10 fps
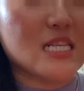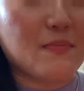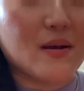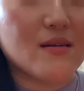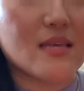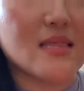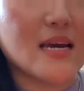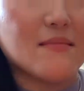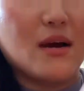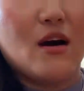bigger than
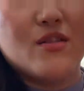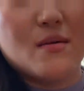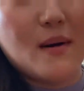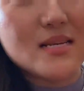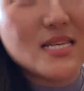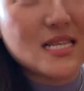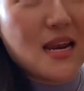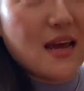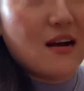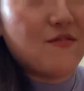like my other boxes that
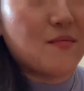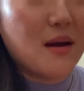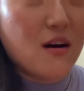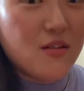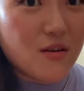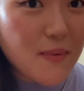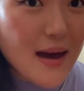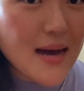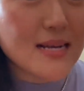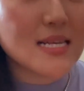I got from my other
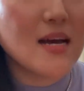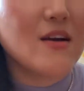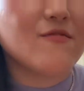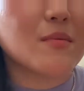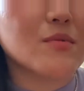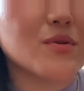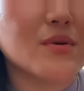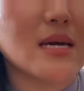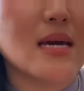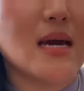bags from
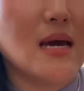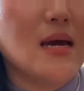Louis,